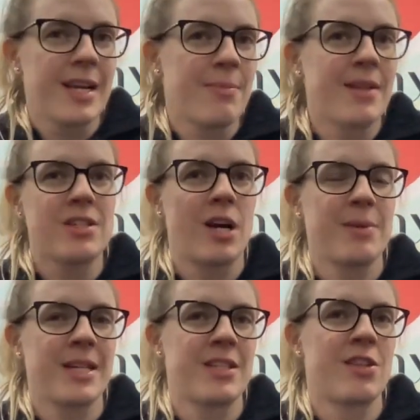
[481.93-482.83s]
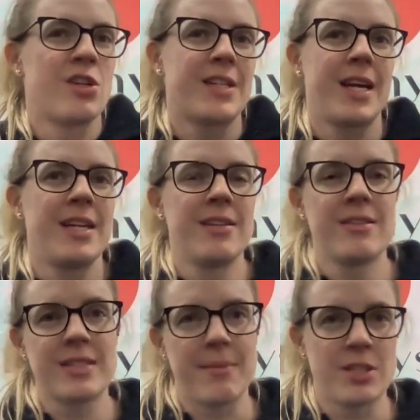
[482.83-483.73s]
And by the time you get to Thursday,
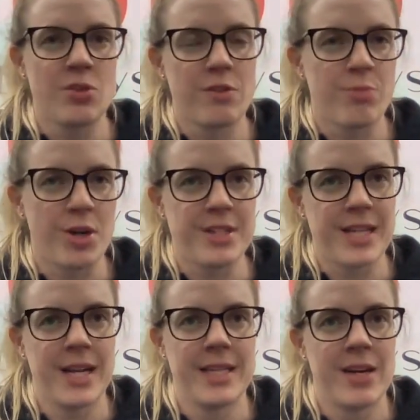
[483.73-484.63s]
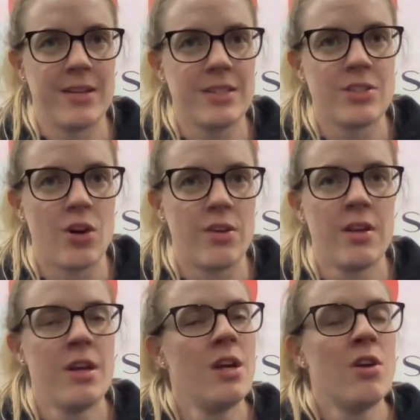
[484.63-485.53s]
something's sort of broken down in there and it's not
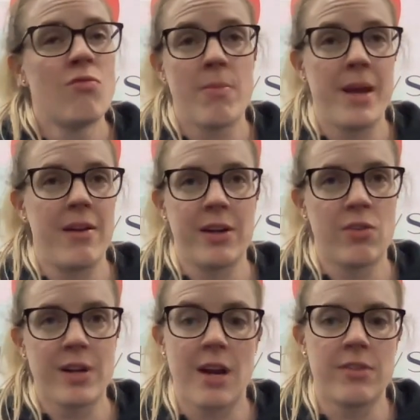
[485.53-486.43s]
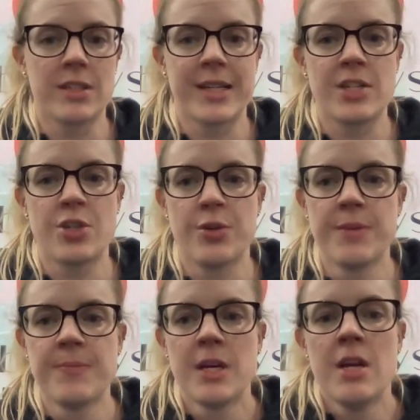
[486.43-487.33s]
repairing or recovering like it
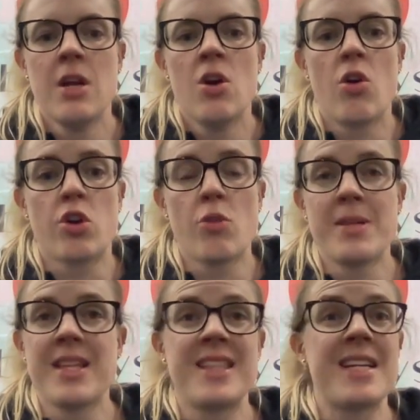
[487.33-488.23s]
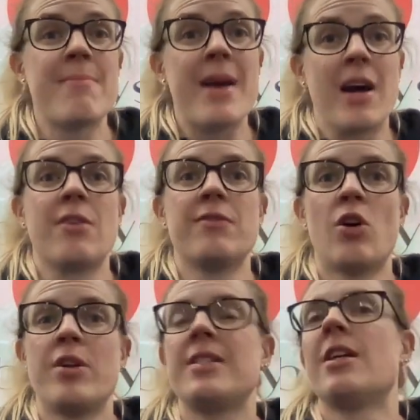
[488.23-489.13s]
should. Or it could be that the amount of
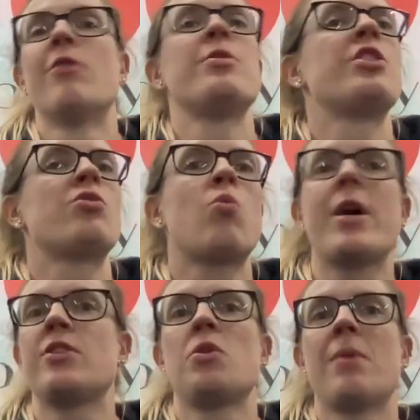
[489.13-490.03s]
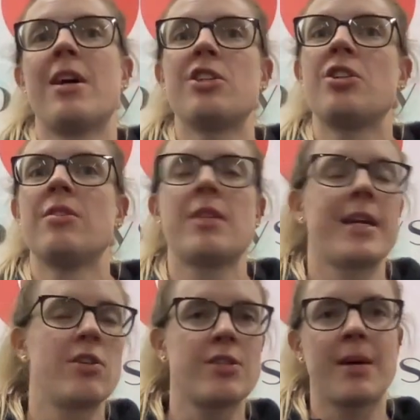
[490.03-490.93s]
load itself was just way too much.
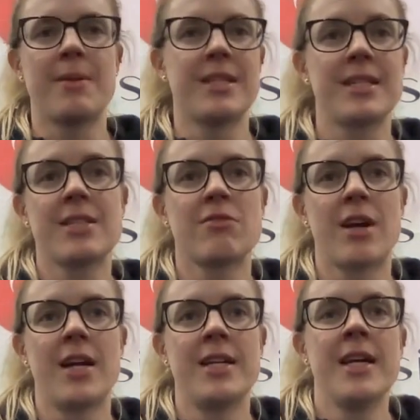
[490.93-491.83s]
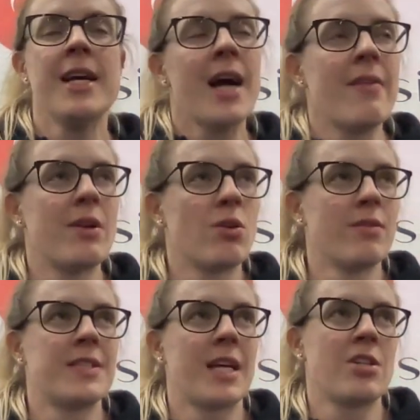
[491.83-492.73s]
Like you're someone that doesn't run and then all of
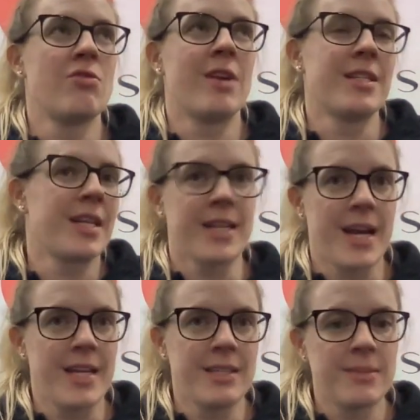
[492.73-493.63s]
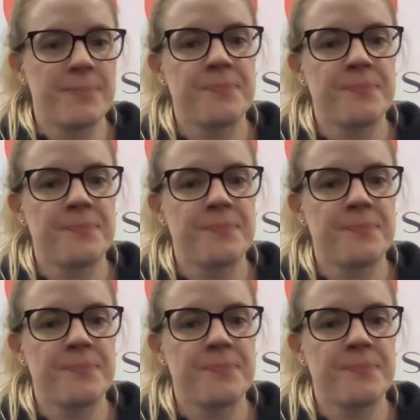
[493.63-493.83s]
a sudden you run 10Ks.